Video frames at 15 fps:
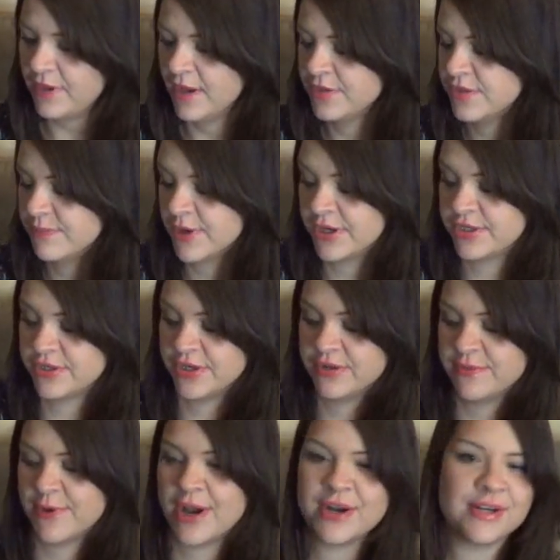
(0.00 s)
should probably show you
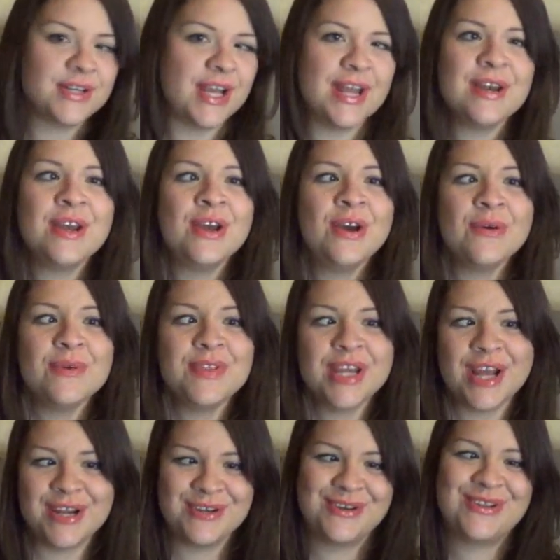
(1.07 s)
the product again. One
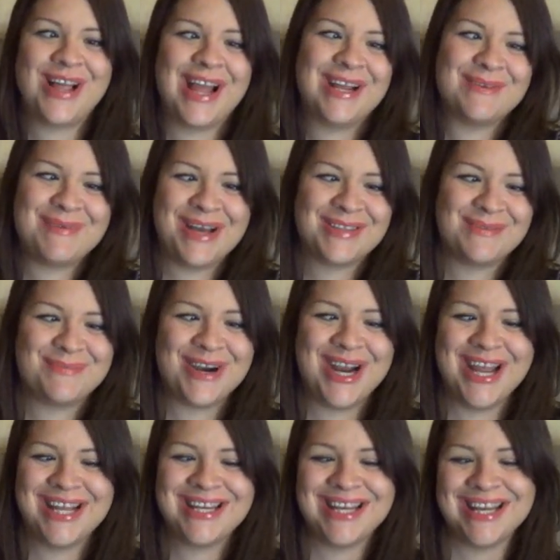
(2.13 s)
thing I do like about the
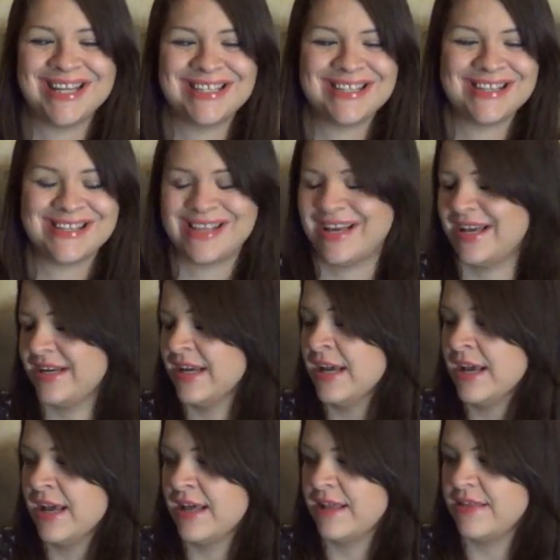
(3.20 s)
brand is that
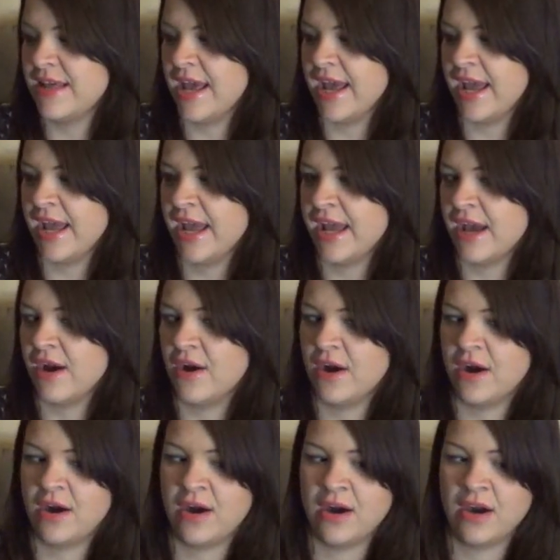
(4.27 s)
they
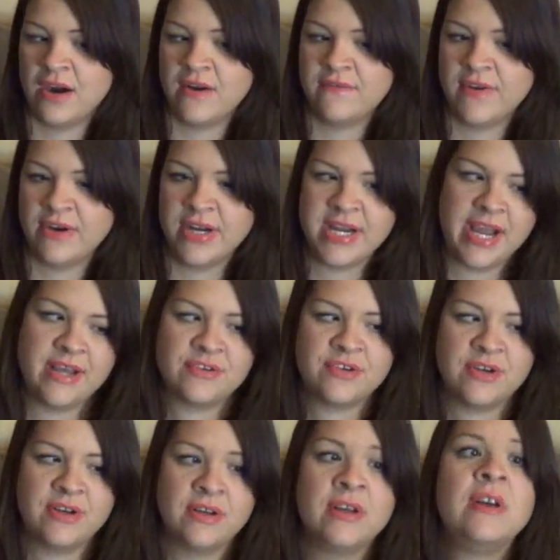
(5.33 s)
are very
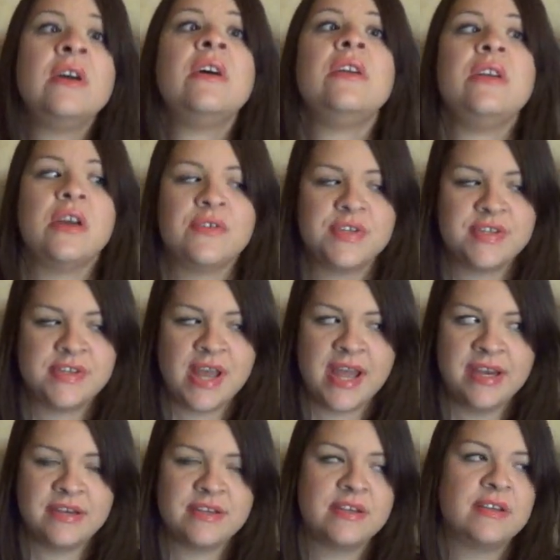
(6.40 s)
natural, no
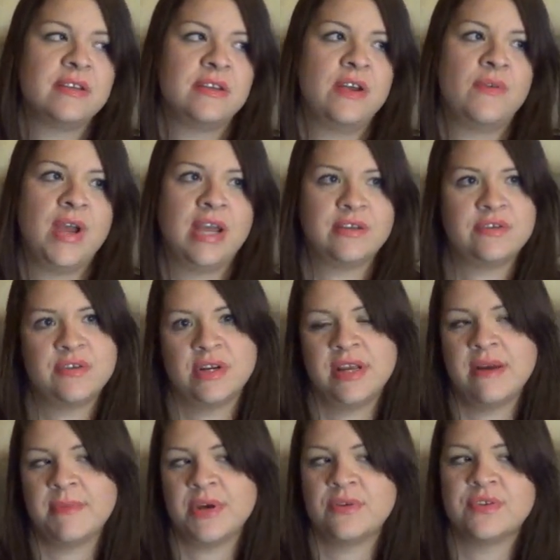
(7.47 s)
scent, no extra
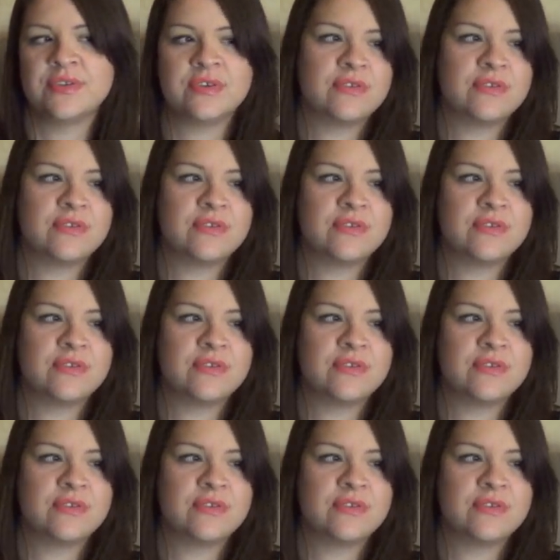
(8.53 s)
chemicals and